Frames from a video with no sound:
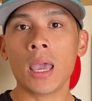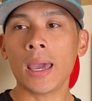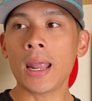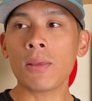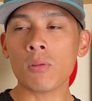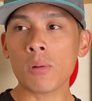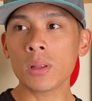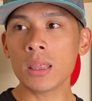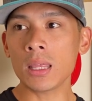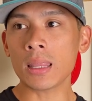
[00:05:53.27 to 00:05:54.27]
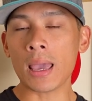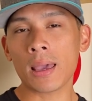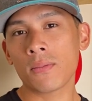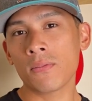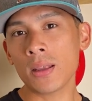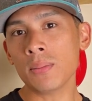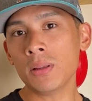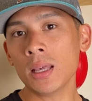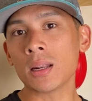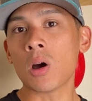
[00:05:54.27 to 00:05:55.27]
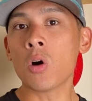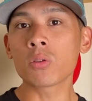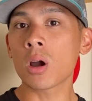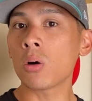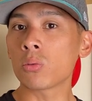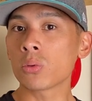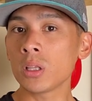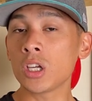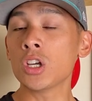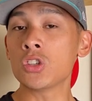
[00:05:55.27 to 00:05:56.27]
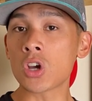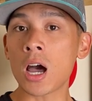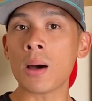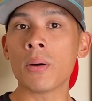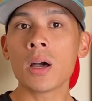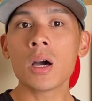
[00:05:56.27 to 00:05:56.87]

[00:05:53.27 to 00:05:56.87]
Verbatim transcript: And I, I really think that Venum did an overall really good job